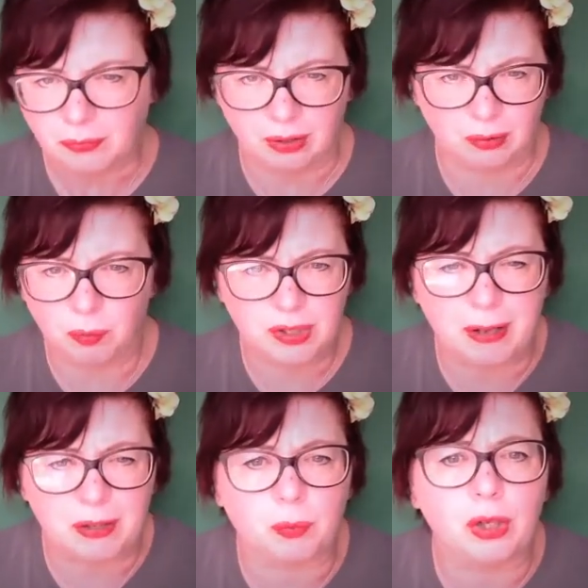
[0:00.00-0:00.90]
And what
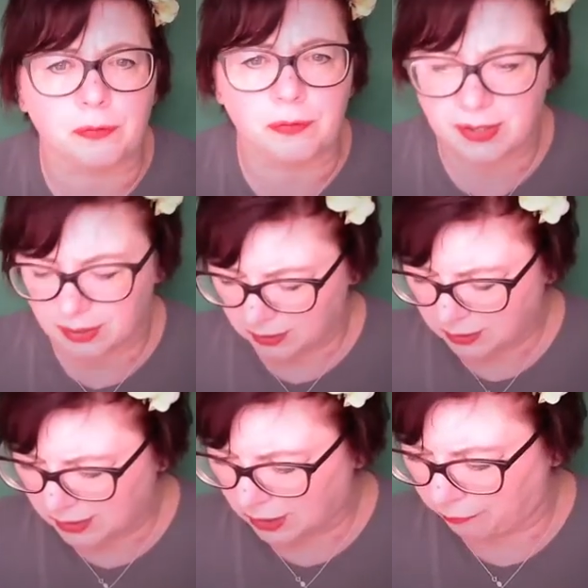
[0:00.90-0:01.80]
about the wolves?
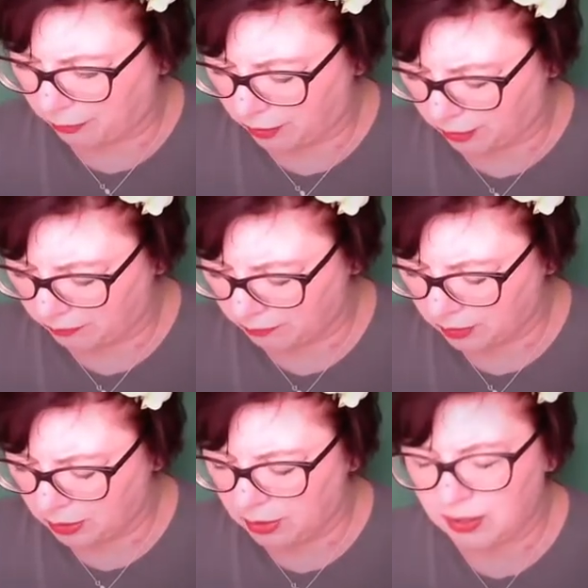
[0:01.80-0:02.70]
Said her father.
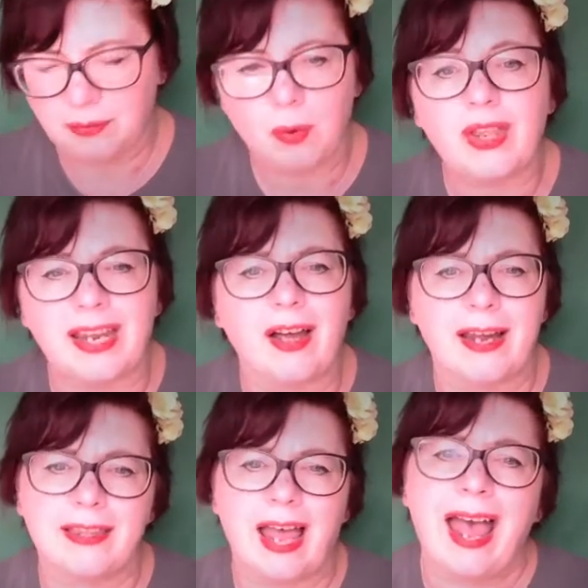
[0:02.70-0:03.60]
Well, they are
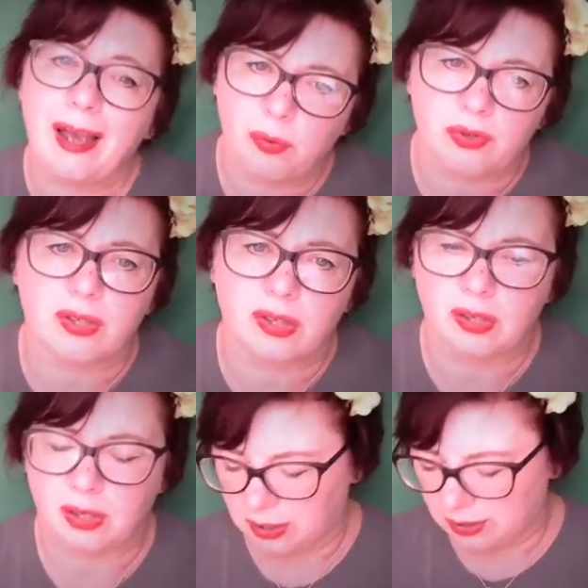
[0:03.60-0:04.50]
in the house,
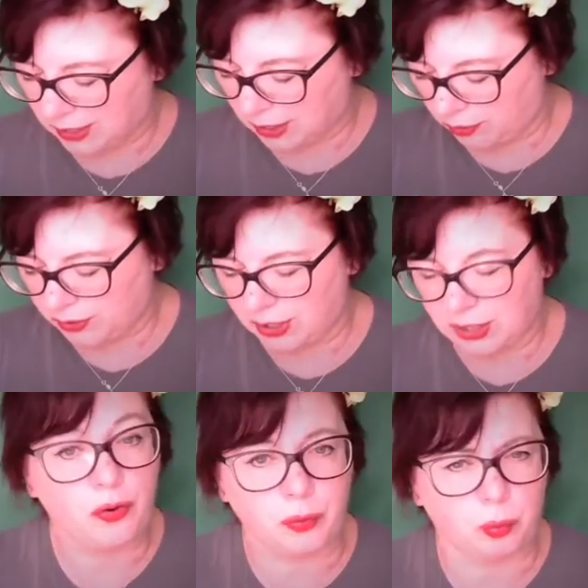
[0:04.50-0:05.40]
said Lucy,
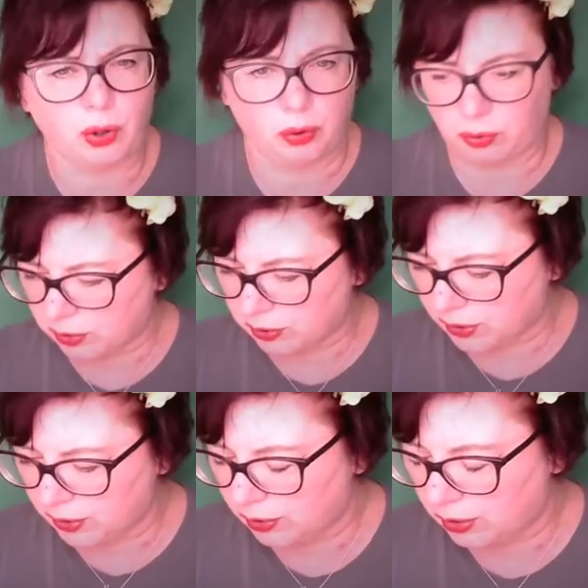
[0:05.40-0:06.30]
not the
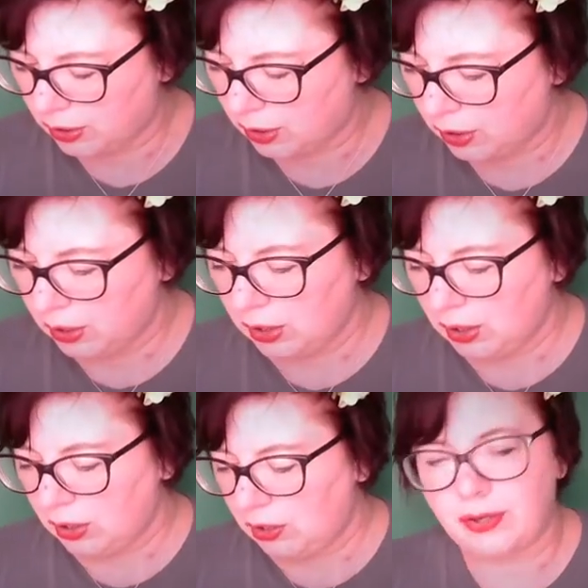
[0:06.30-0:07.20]
walls.
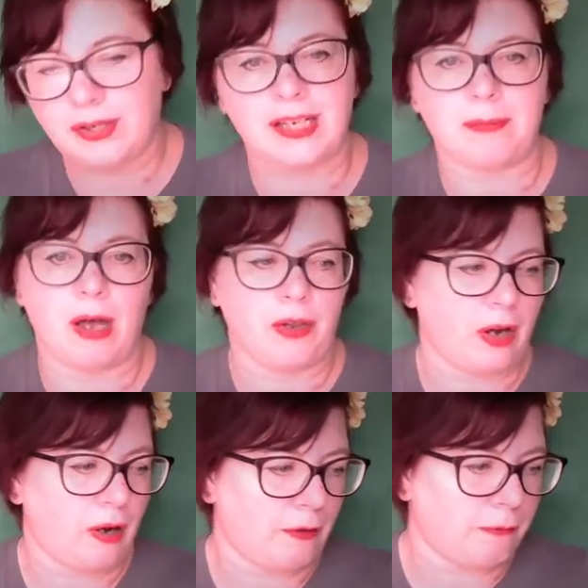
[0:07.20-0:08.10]
Lucy's mother
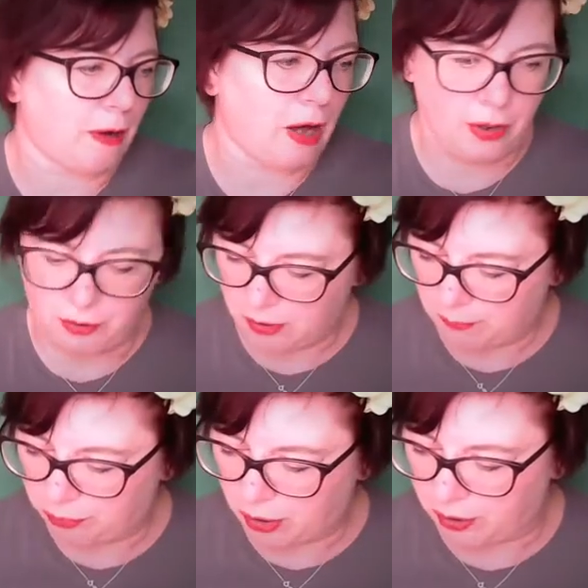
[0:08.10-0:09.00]
and father and
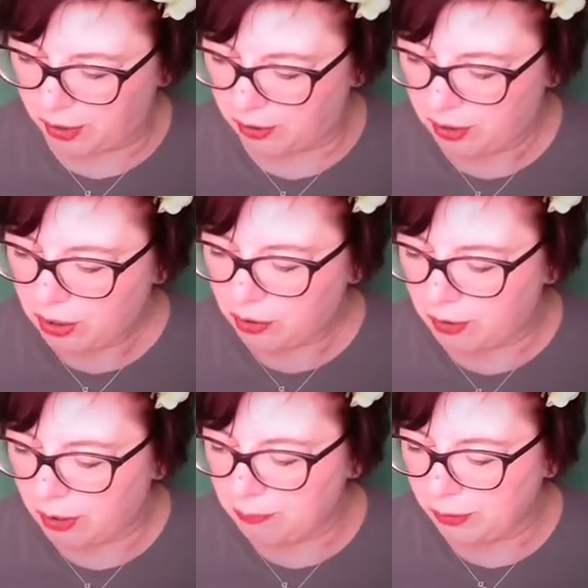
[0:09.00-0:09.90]
brother
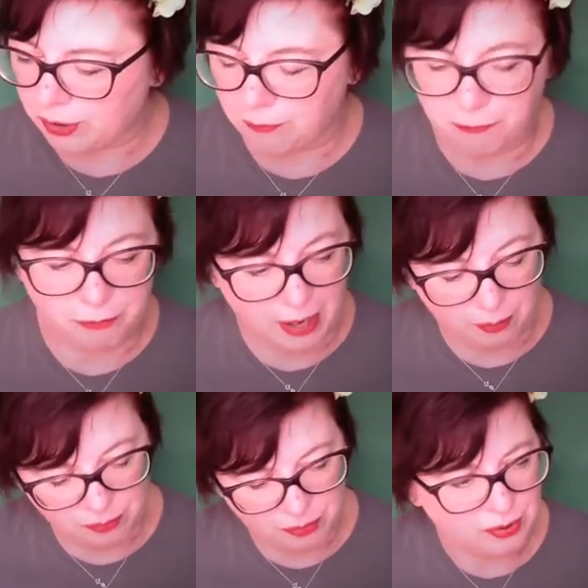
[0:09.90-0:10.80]
grumbled and
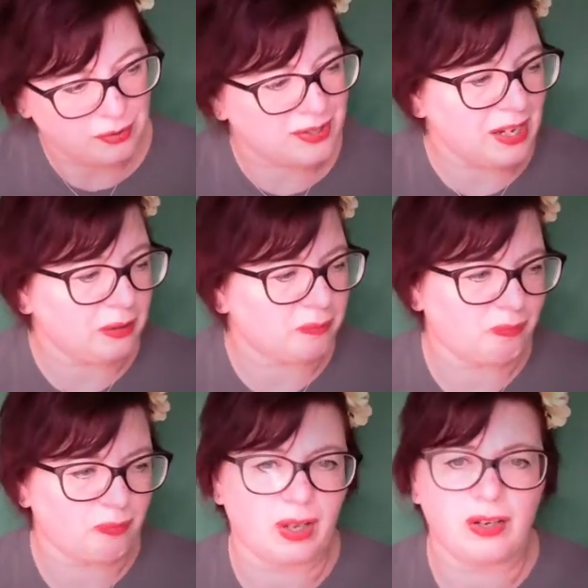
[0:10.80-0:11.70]
frowned. Still,
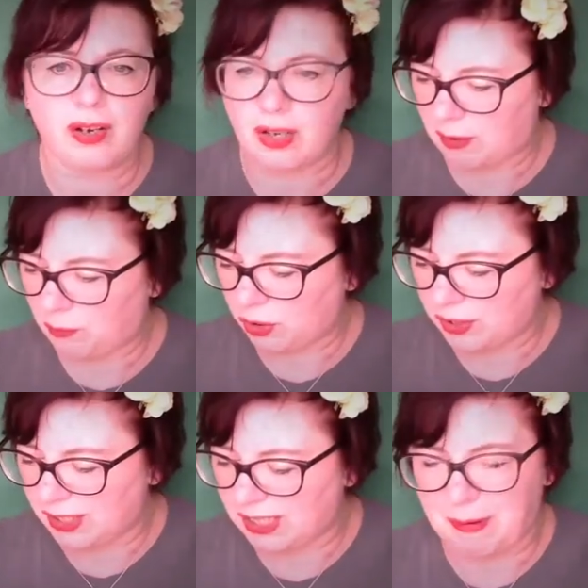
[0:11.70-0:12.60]
none of them
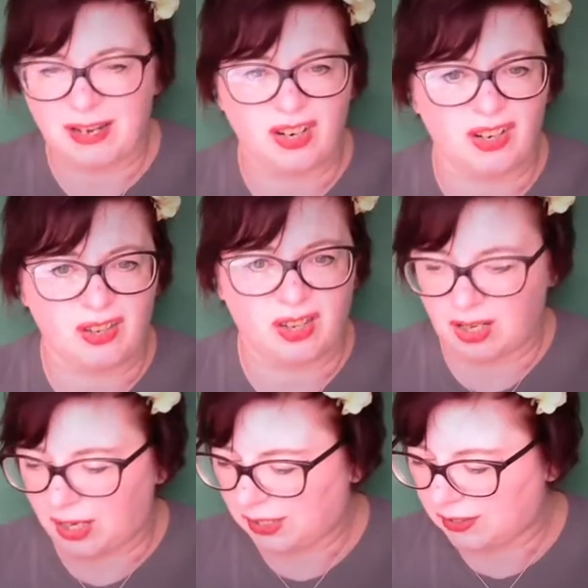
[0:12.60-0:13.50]
wanted to spend another
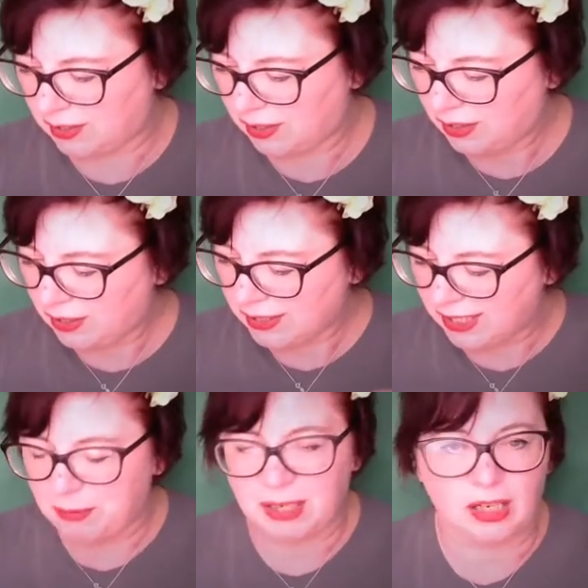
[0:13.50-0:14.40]
night
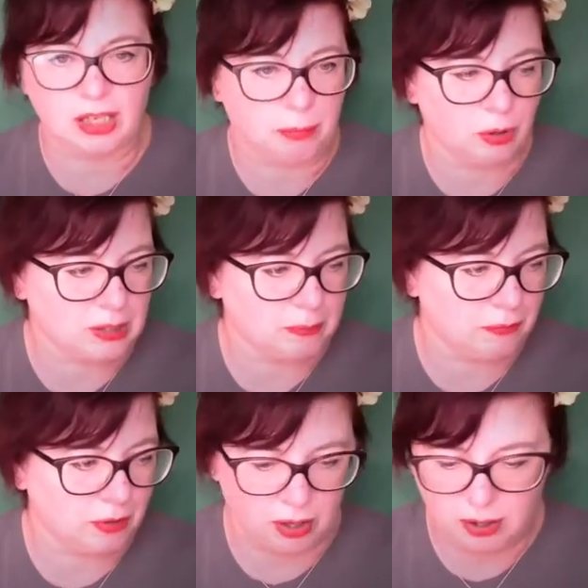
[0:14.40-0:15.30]
sleeping at the bottom of
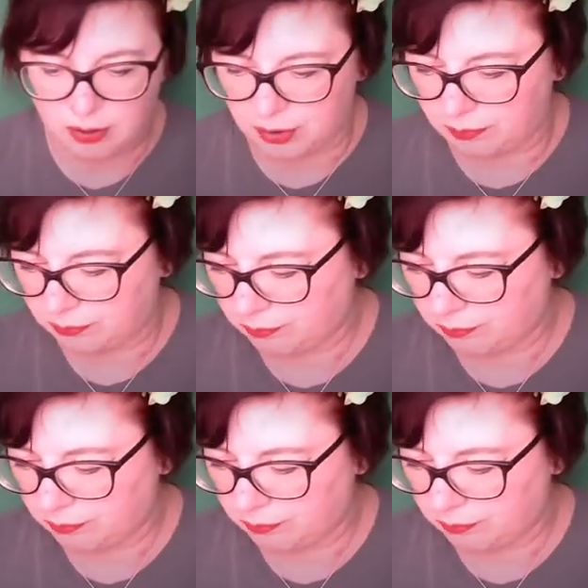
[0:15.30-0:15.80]
the garden.